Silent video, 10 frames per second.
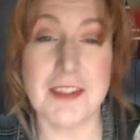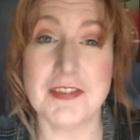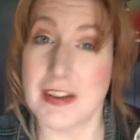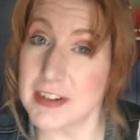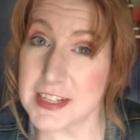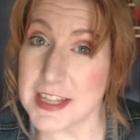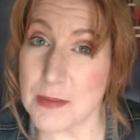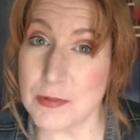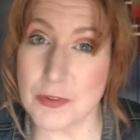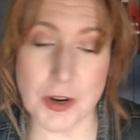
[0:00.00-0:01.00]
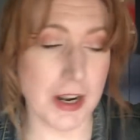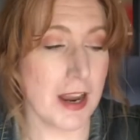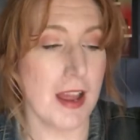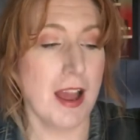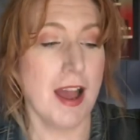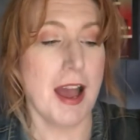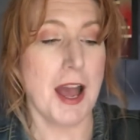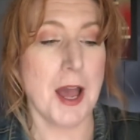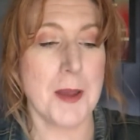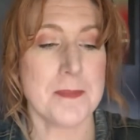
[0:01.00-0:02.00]
I've never done that before.
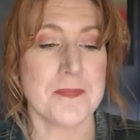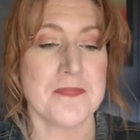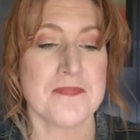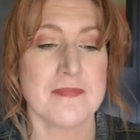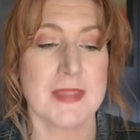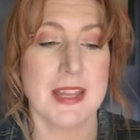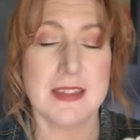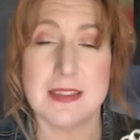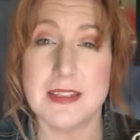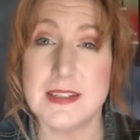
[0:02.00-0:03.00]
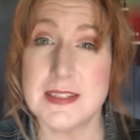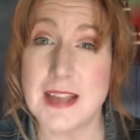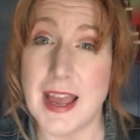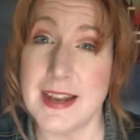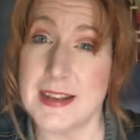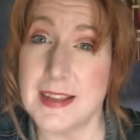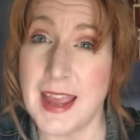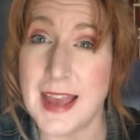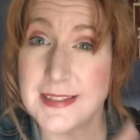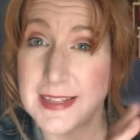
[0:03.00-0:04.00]
Um, the design, it
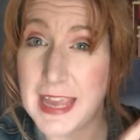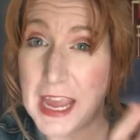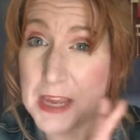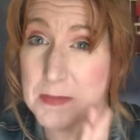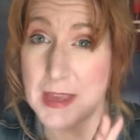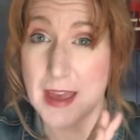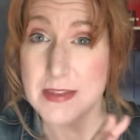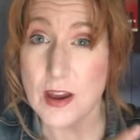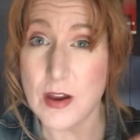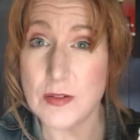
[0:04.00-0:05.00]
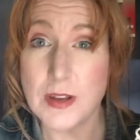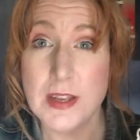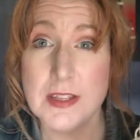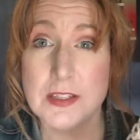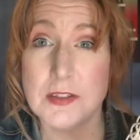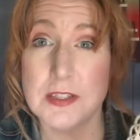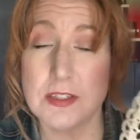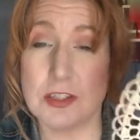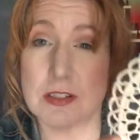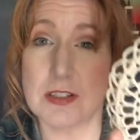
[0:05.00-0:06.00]
hasn't came yet though. So
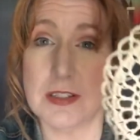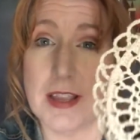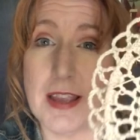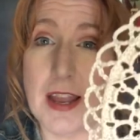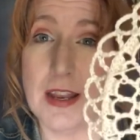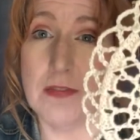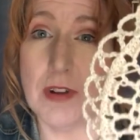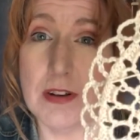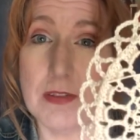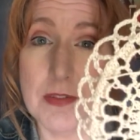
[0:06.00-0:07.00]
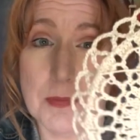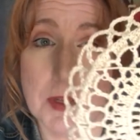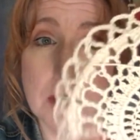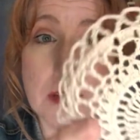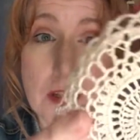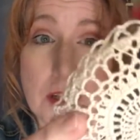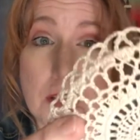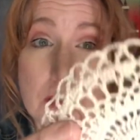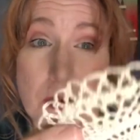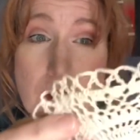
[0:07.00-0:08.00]
this just looks like any run of the mill
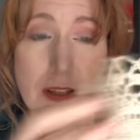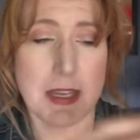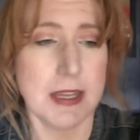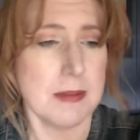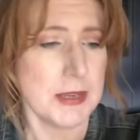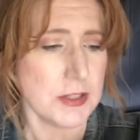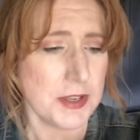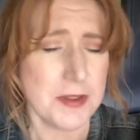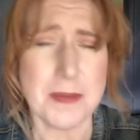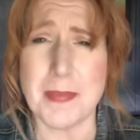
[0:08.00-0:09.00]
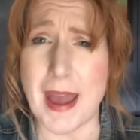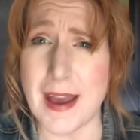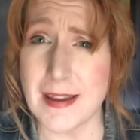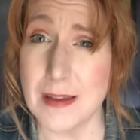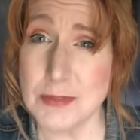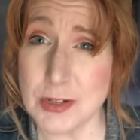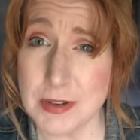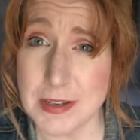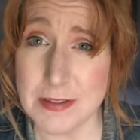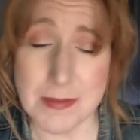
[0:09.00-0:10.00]
doily. Am I showing you the back? I'm showing
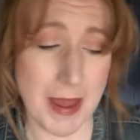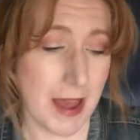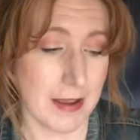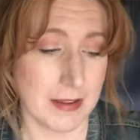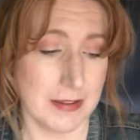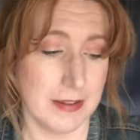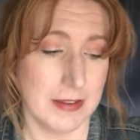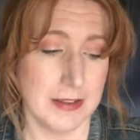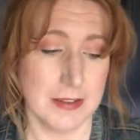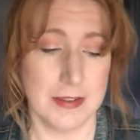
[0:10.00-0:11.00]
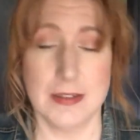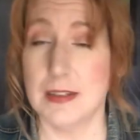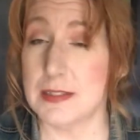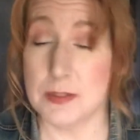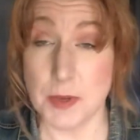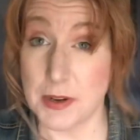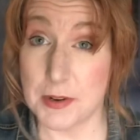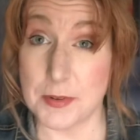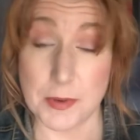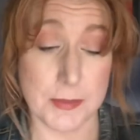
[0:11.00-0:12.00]
you the back. I swear I
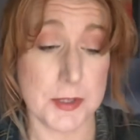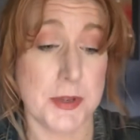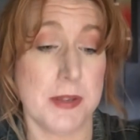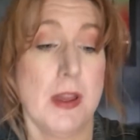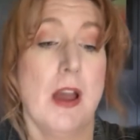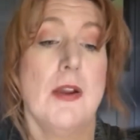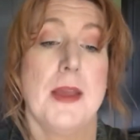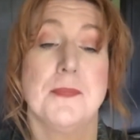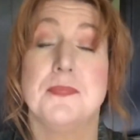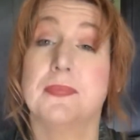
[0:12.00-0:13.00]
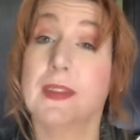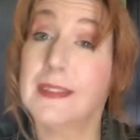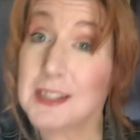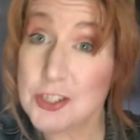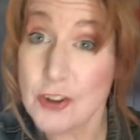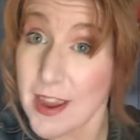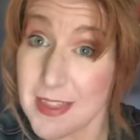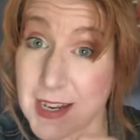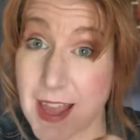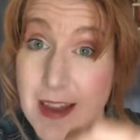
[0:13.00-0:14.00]
don't know what I'm doing. Okay, let's try
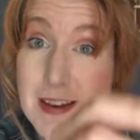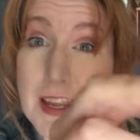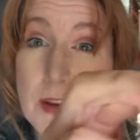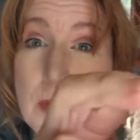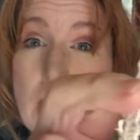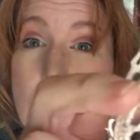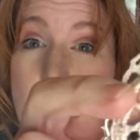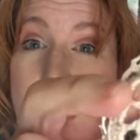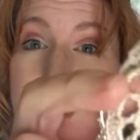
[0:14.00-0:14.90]
that again. Here we go.